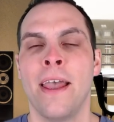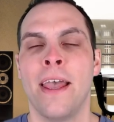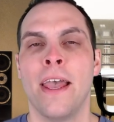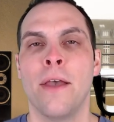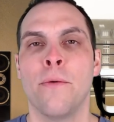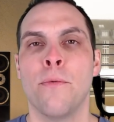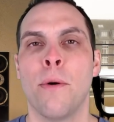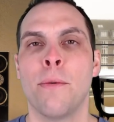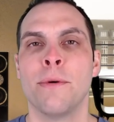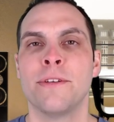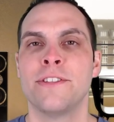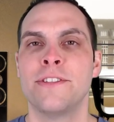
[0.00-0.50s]

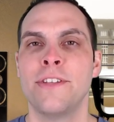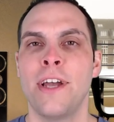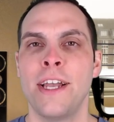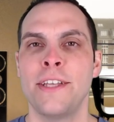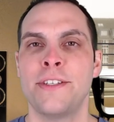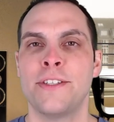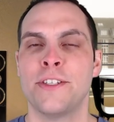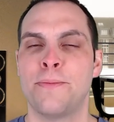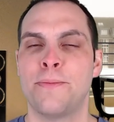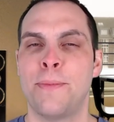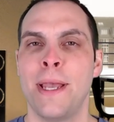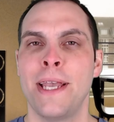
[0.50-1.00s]
And what was
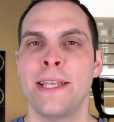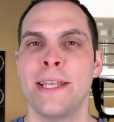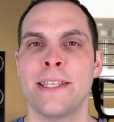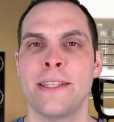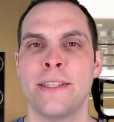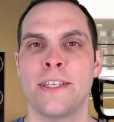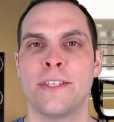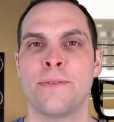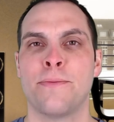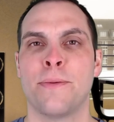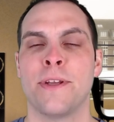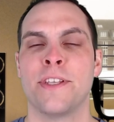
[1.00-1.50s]
nice is based on
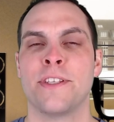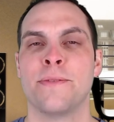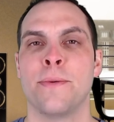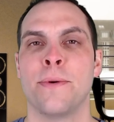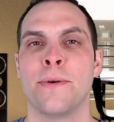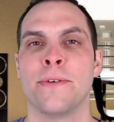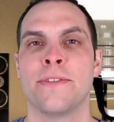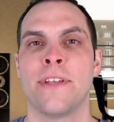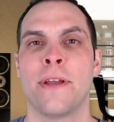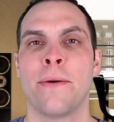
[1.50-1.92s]
these principles,